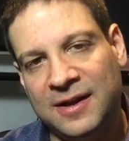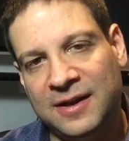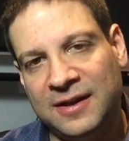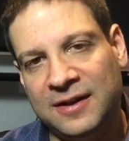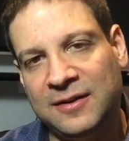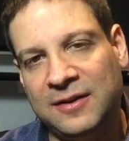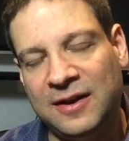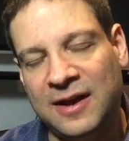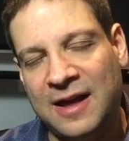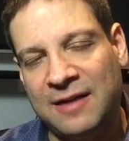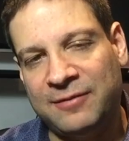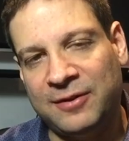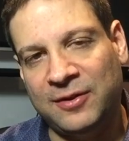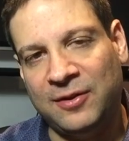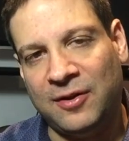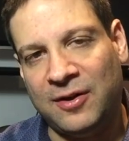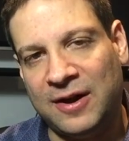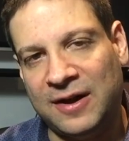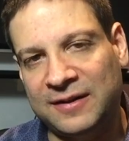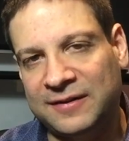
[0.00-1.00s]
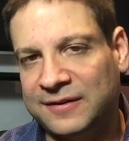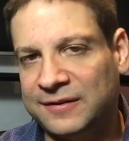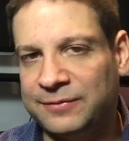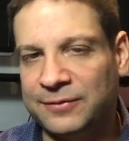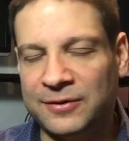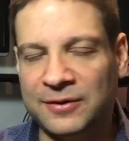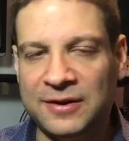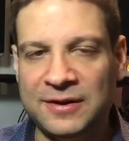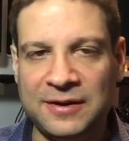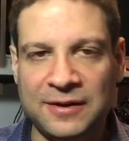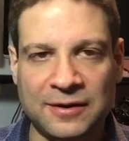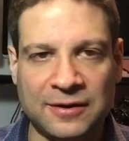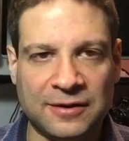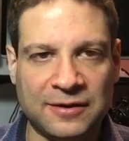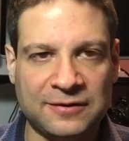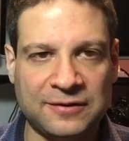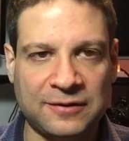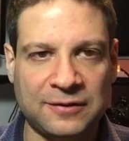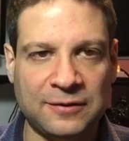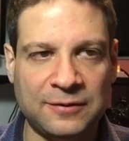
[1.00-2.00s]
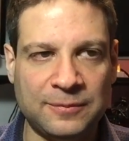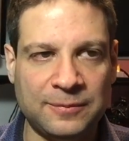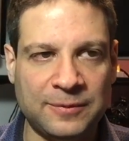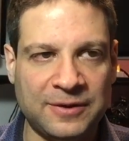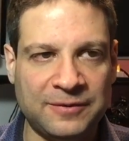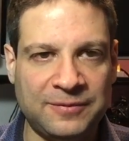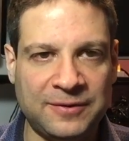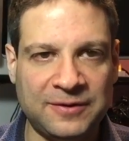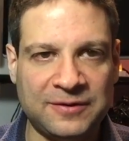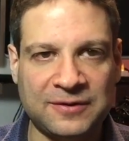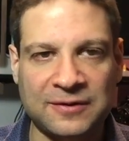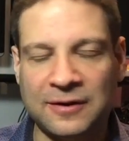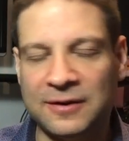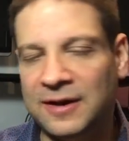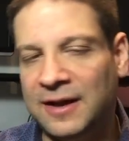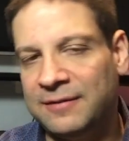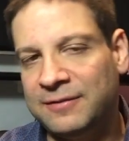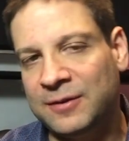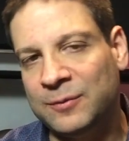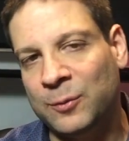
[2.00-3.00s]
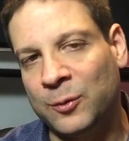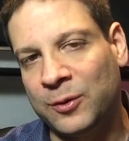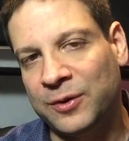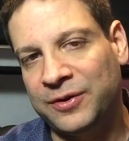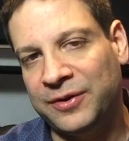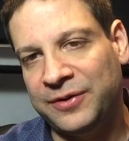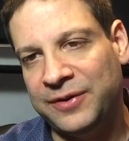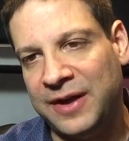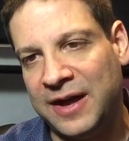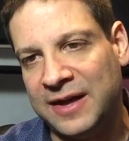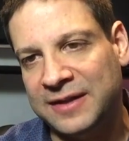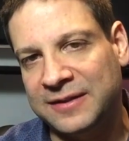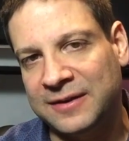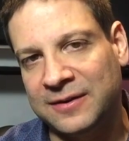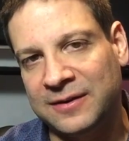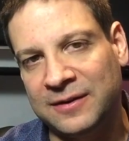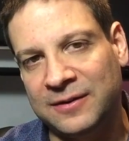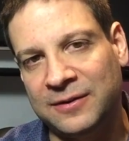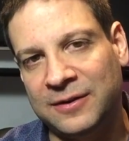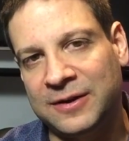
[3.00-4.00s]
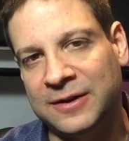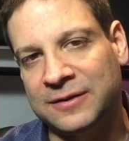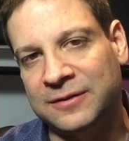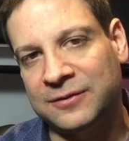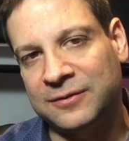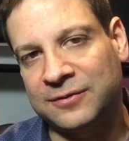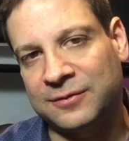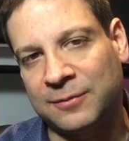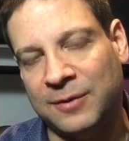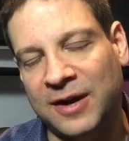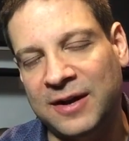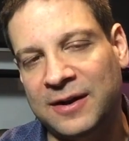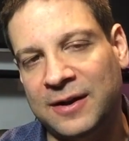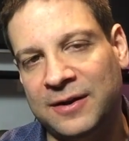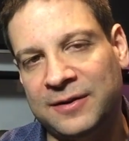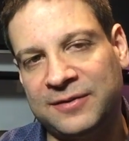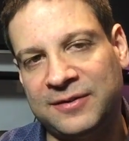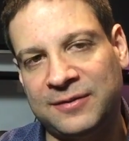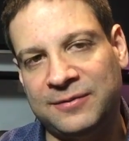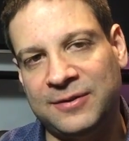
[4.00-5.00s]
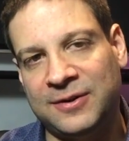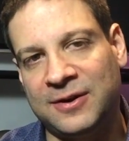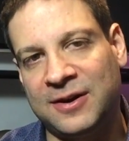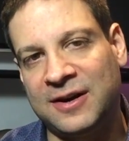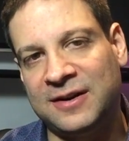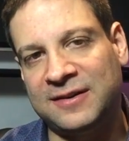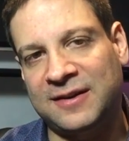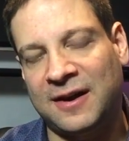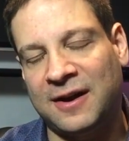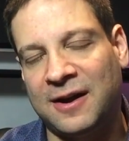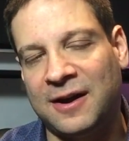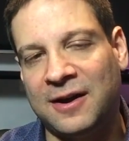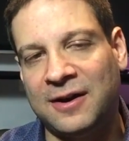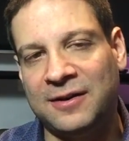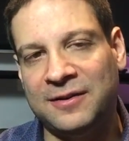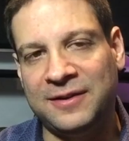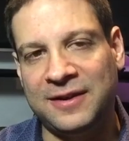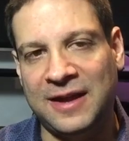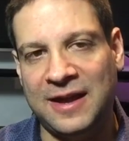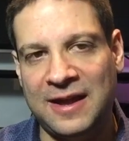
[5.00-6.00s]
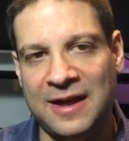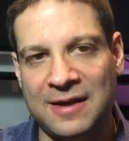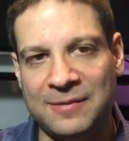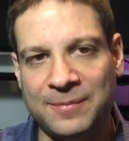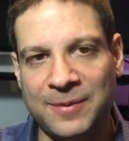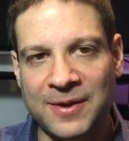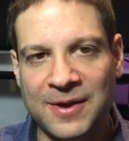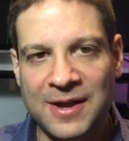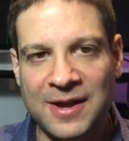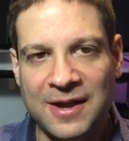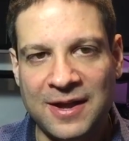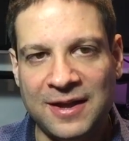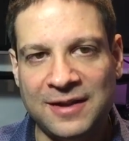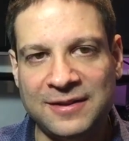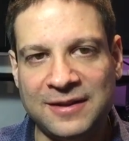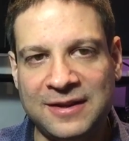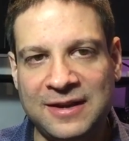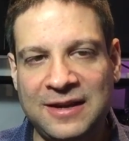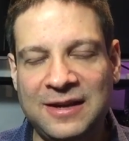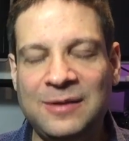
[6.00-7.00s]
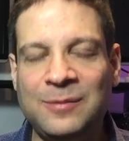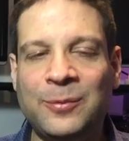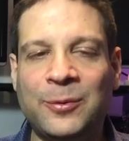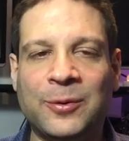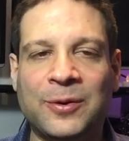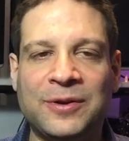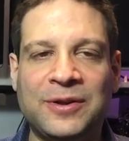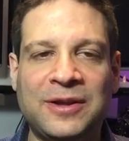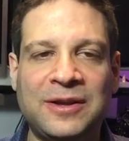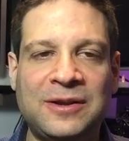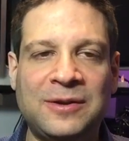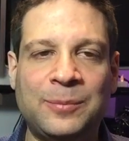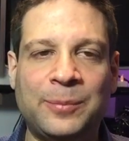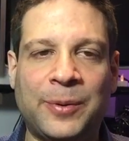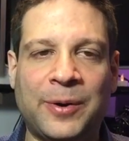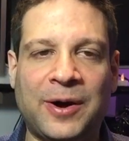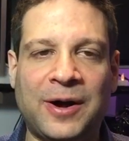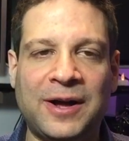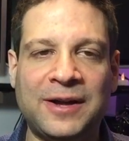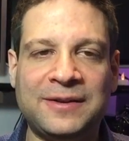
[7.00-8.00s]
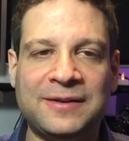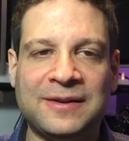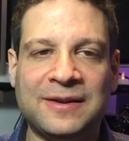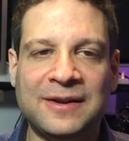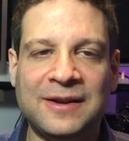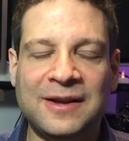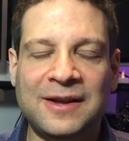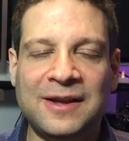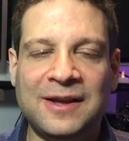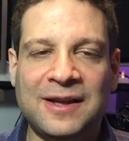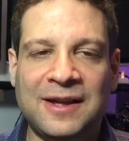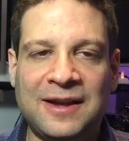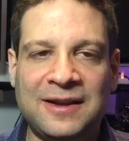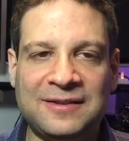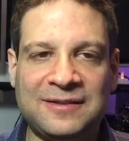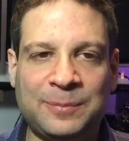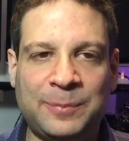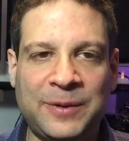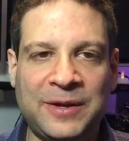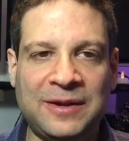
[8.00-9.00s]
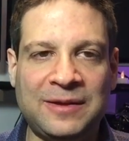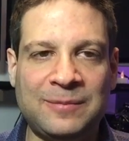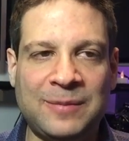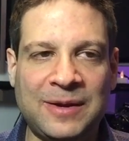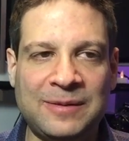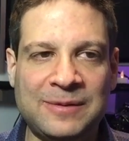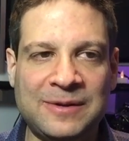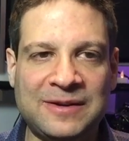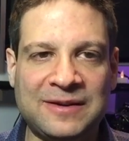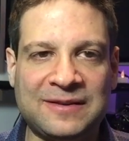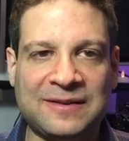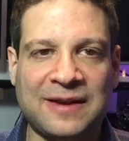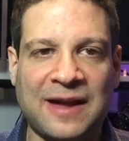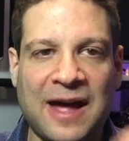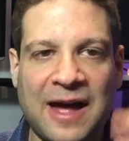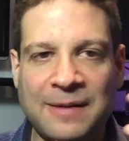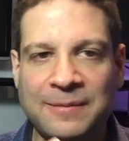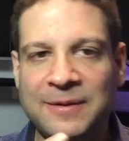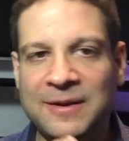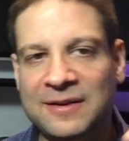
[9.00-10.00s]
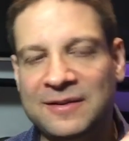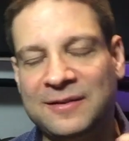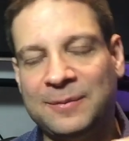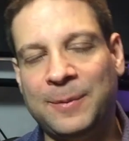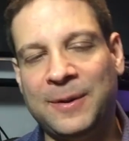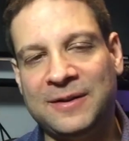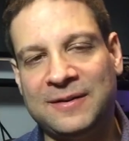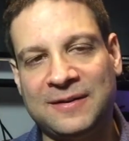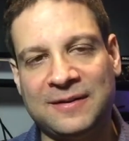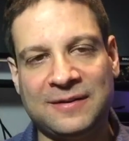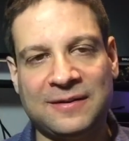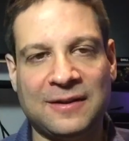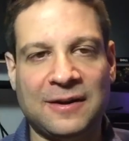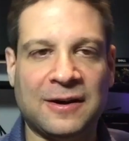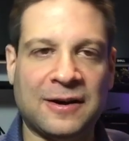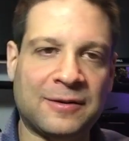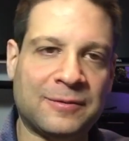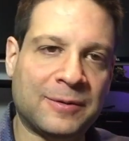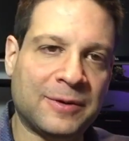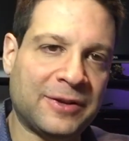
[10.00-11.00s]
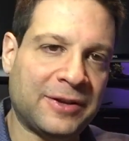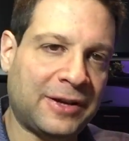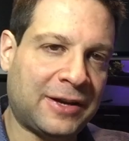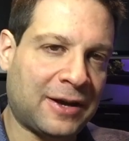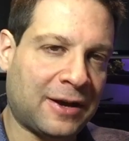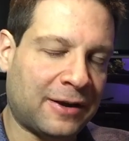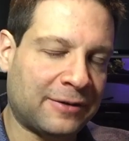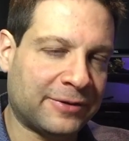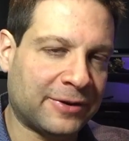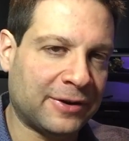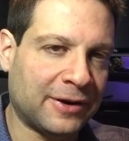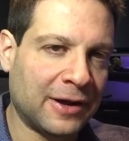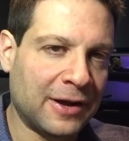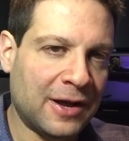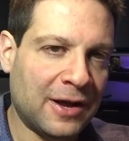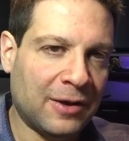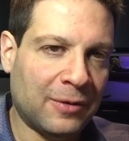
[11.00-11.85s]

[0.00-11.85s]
You can have a loss for a year or 2, but if you start having more than that, they're going to look at those write-offs of your guitar and the amp and the keyboard that you bought as being maybe just hobby expenses that aren't really covered.